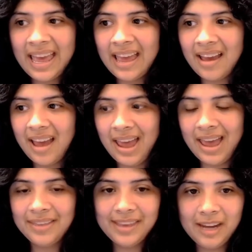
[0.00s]

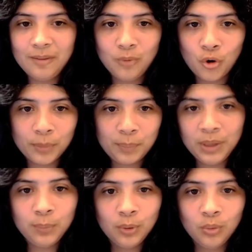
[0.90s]
and then more
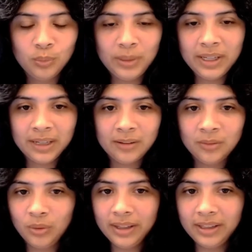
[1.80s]
people will be
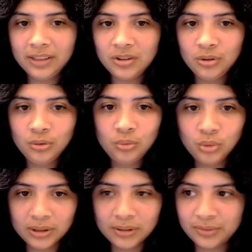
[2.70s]
willing to
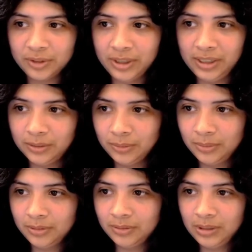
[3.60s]
work for you.
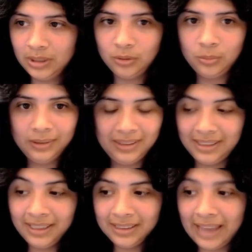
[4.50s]
You would
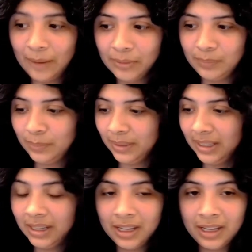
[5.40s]
think that would be
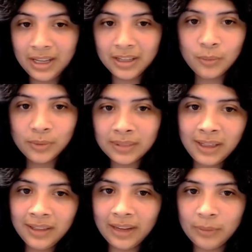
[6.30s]

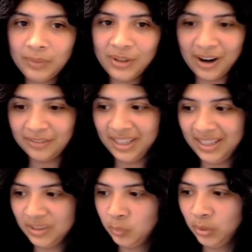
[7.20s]

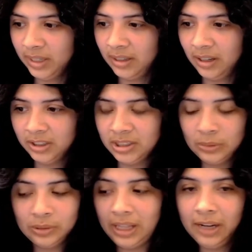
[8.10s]
obvious, but to a
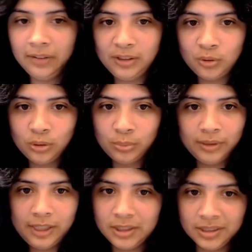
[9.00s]
lot of these
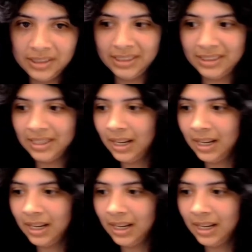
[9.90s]
corporations, it's not.